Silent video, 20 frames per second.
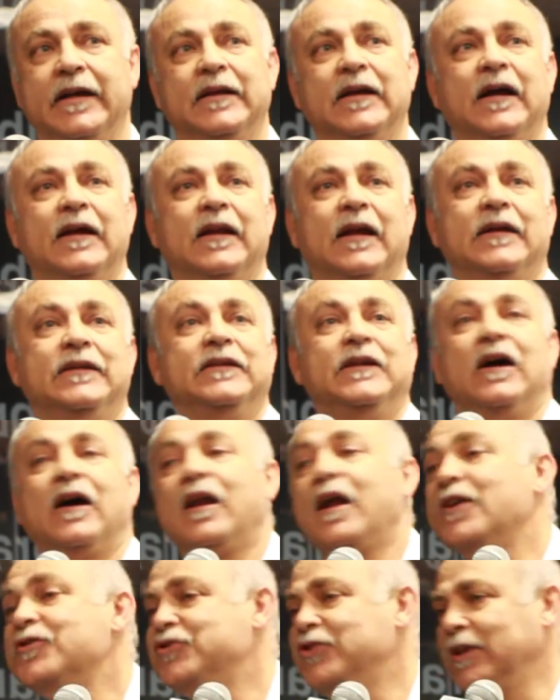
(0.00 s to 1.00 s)
a, an
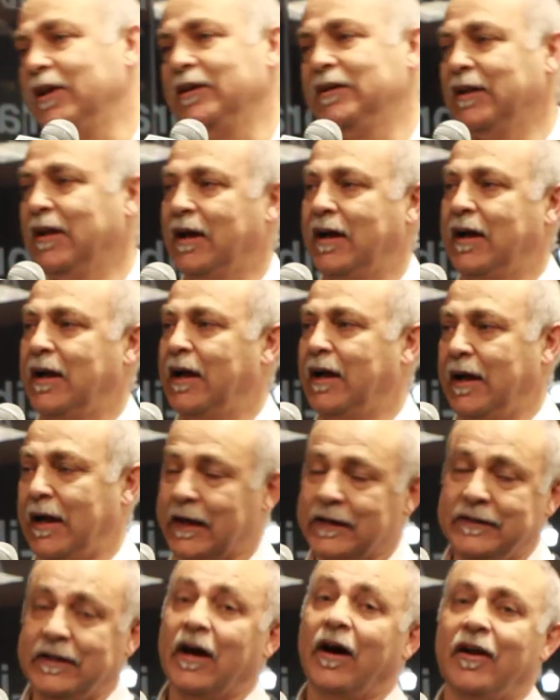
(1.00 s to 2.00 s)
ideology, I'd like,
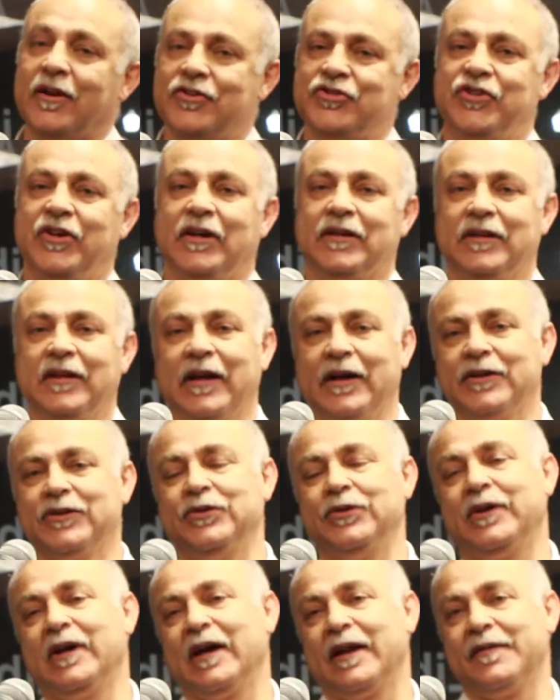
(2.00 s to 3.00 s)
ideology I'd like
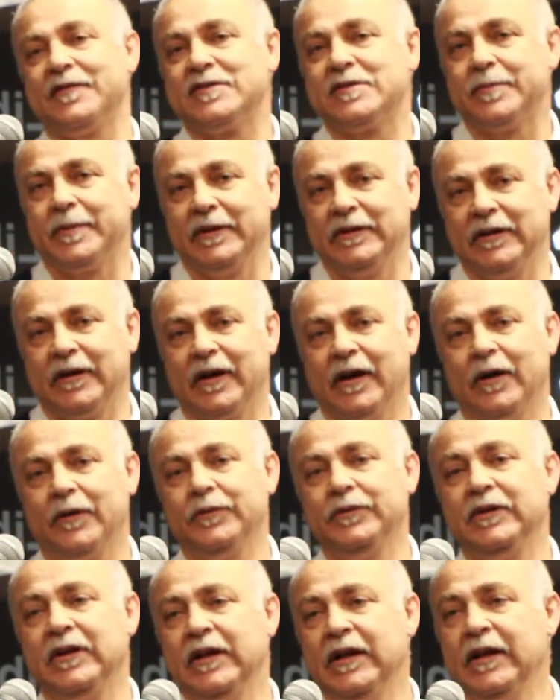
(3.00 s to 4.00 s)
to kind of spread
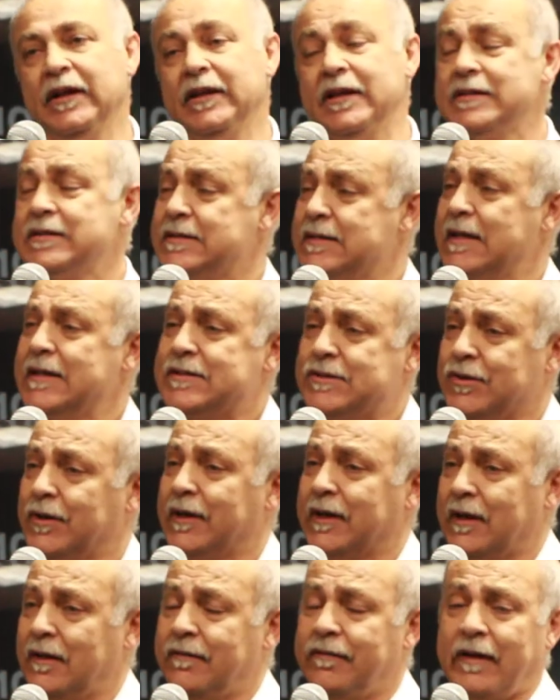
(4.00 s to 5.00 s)
around. This is a
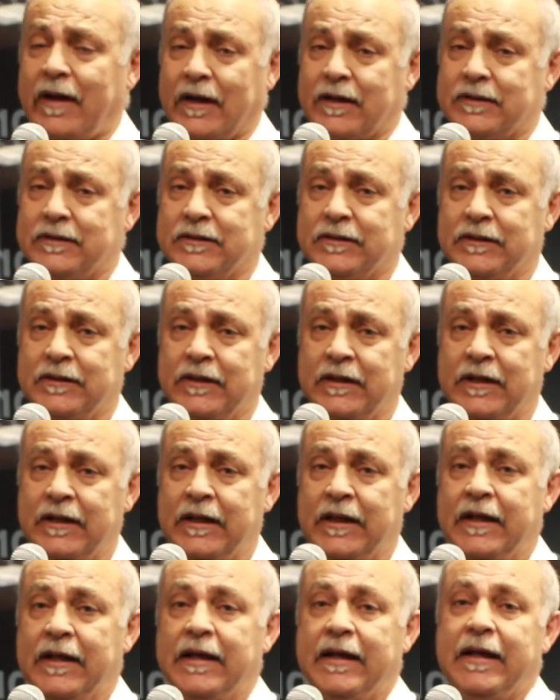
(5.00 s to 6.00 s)
historical fact.
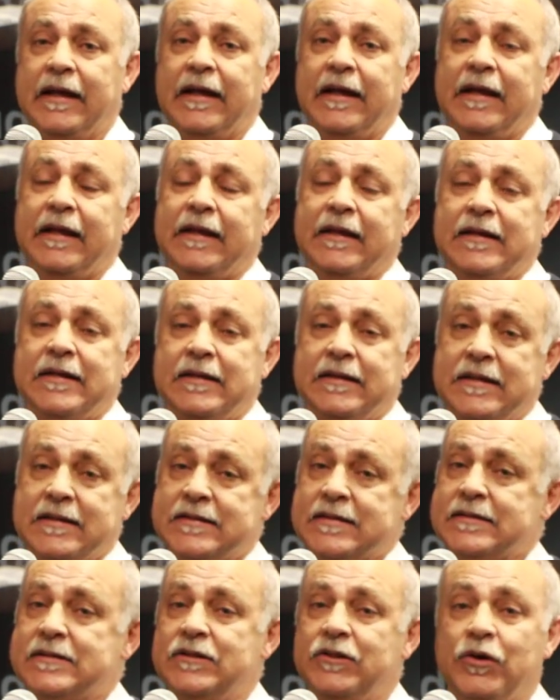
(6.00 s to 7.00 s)
It, this
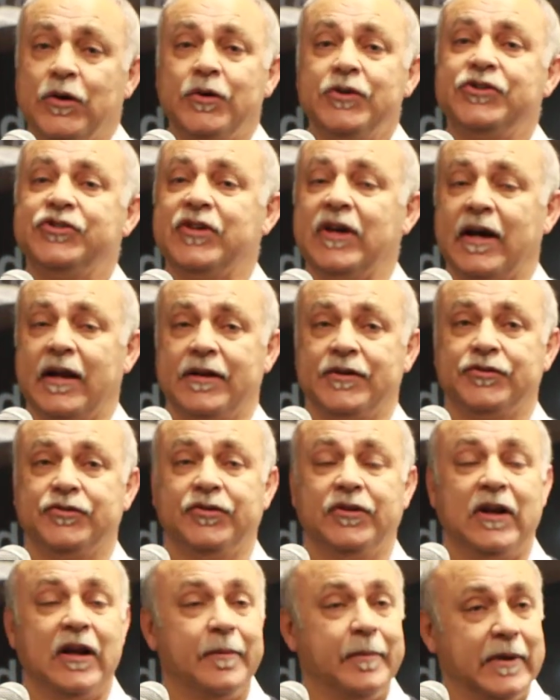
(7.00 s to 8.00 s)
is no challenge
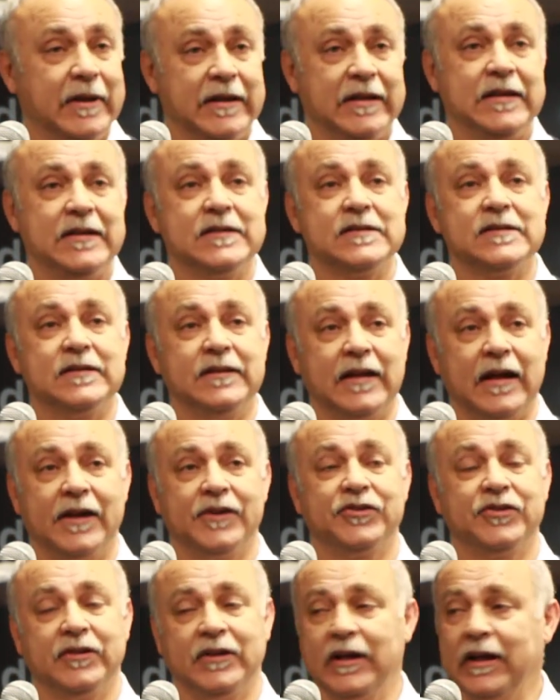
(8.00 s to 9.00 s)
to Lebanese
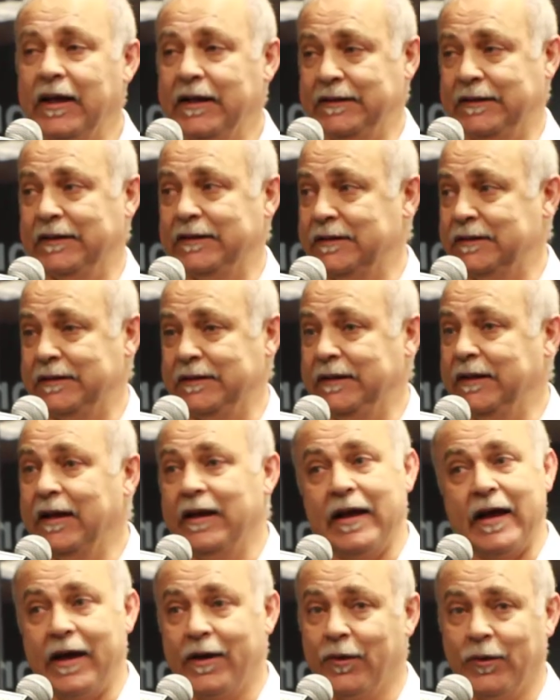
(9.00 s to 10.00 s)
national identity
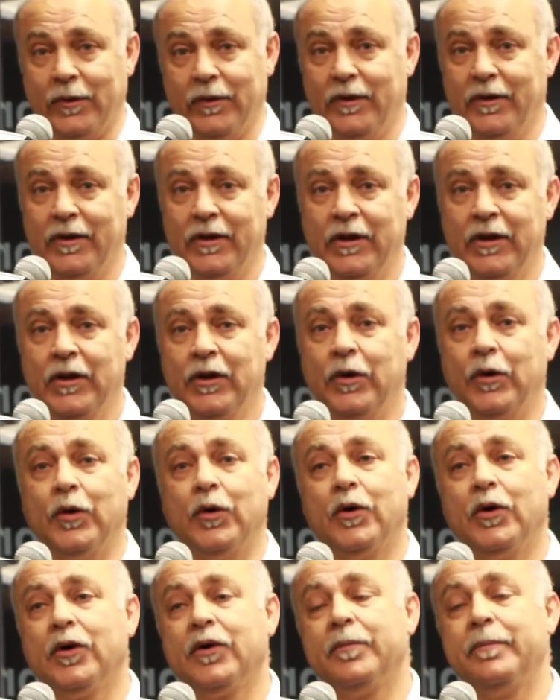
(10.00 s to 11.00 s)
at all,
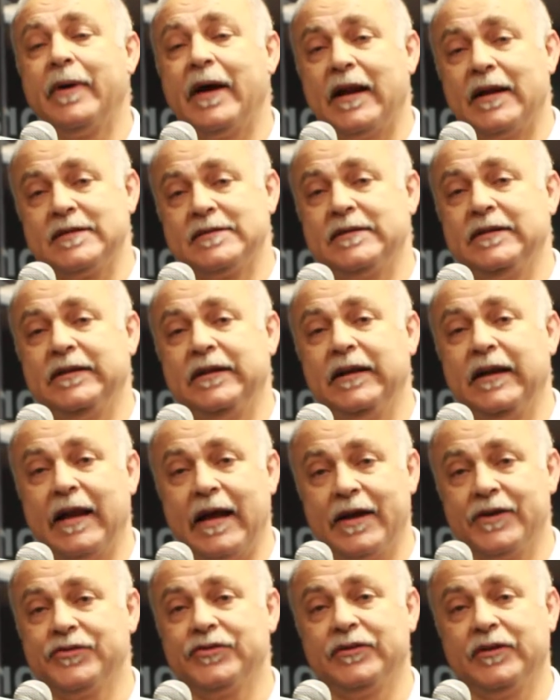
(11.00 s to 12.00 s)
or Palestinian
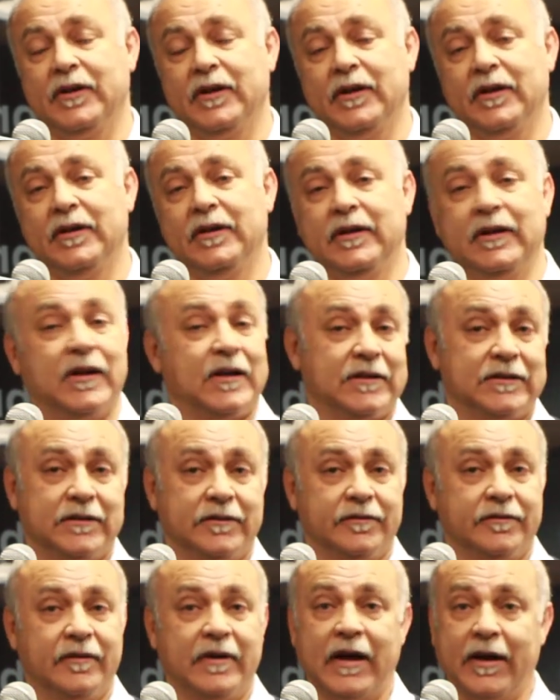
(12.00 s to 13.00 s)
national narrative
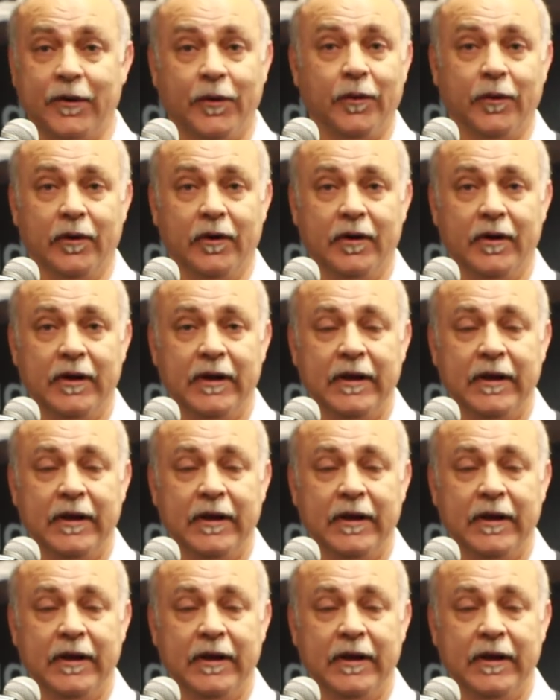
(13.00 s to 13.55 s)
at all.